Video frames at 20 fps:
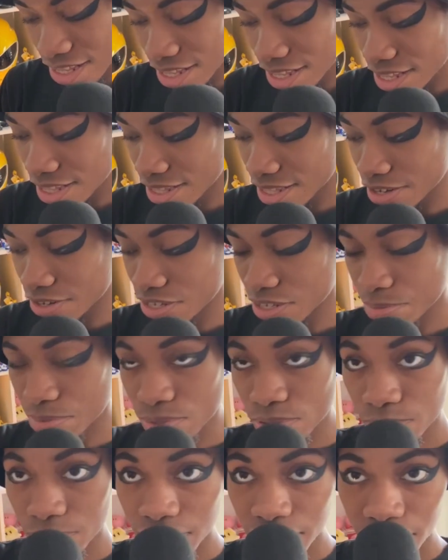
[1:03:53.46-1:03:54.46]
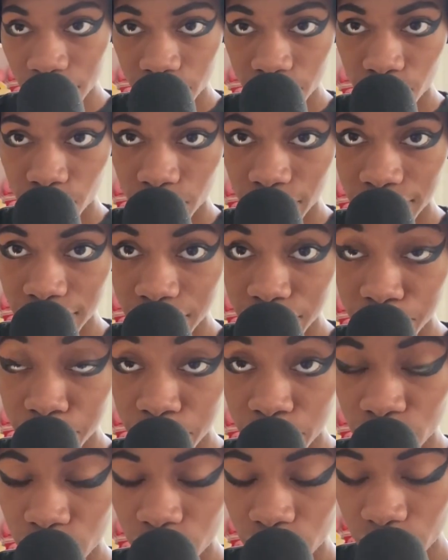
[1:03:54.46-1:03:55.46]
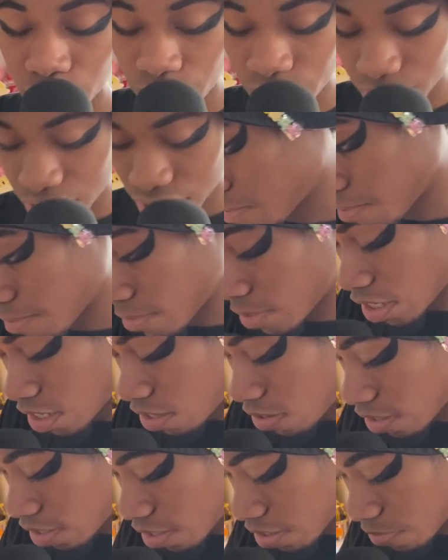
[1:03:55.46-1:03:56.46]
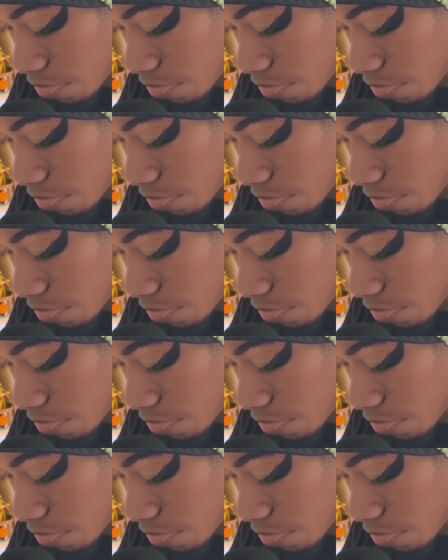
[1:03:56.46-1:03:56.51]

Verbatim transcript: there's the Blu-ray. This one is blue. Oh yeah, this one